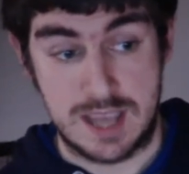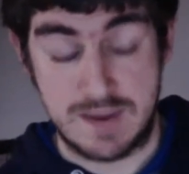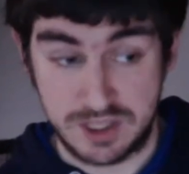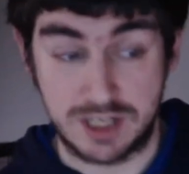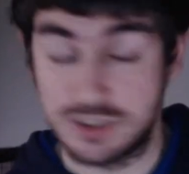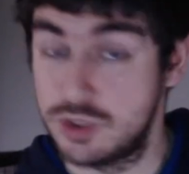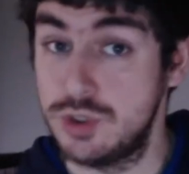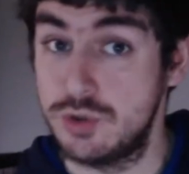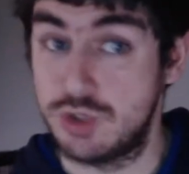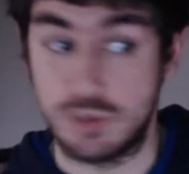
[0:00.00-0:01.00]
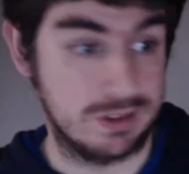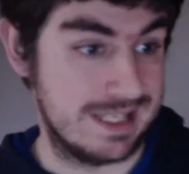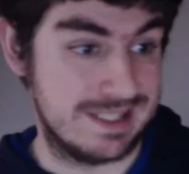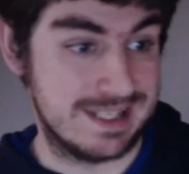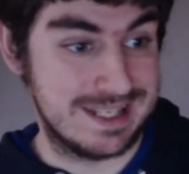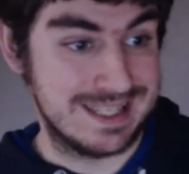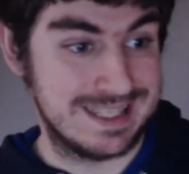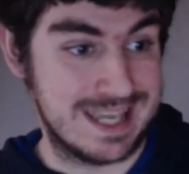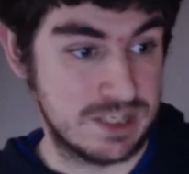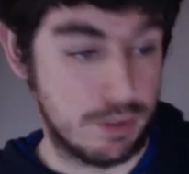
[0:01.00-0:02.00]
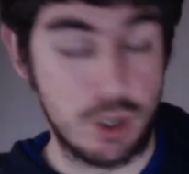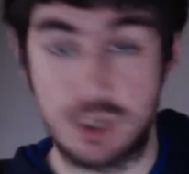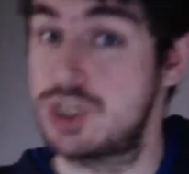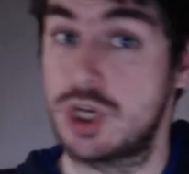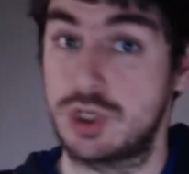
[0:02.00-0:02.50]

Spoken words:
everything I do YouTube related gets pushed